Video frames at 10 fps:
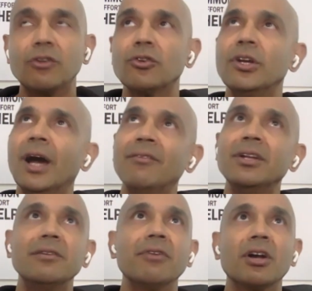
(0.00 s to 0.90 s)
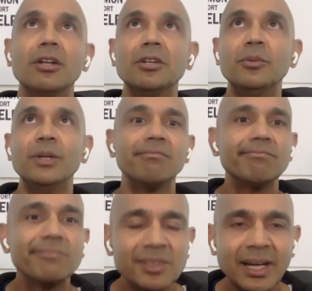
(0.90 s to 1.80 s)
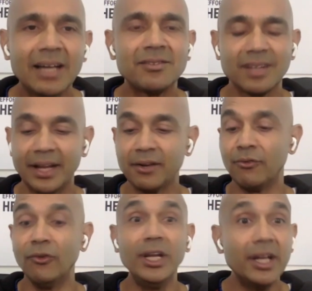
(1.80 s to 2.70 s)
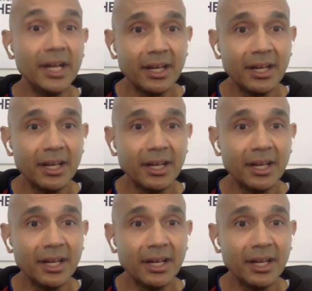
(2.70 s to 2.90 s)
So you're having difficulty with tasks like reading.